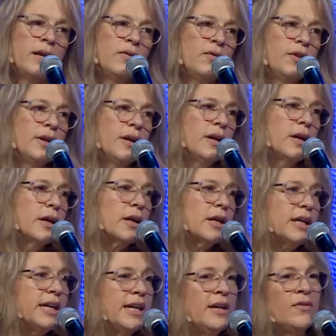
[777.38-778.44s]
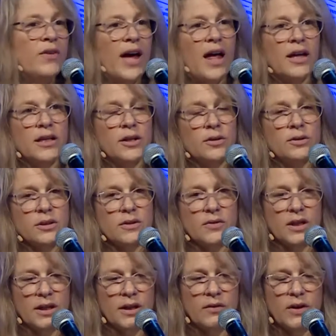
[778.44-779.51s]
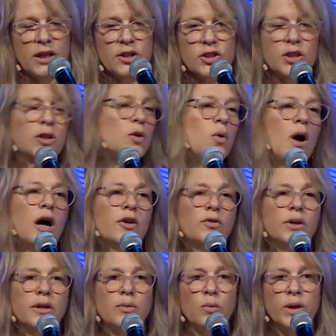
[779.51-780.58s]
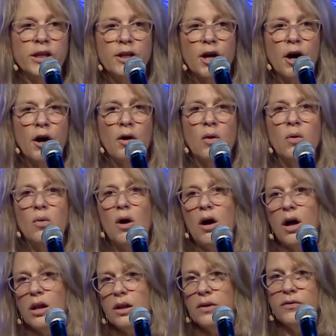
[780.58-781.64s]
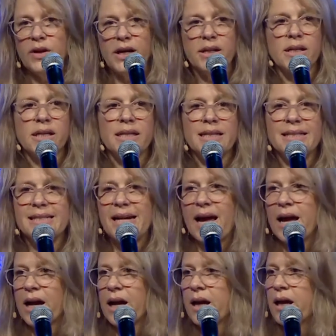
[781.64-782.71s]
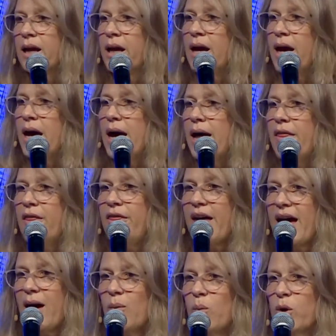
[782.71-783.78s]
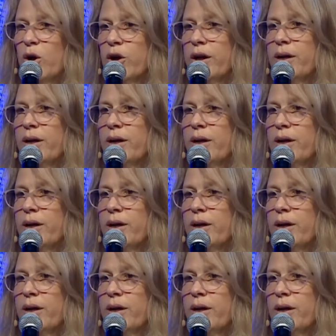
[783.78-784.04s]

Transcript: of the key values of the innovation quadrant, we know, all of us in tech, that we're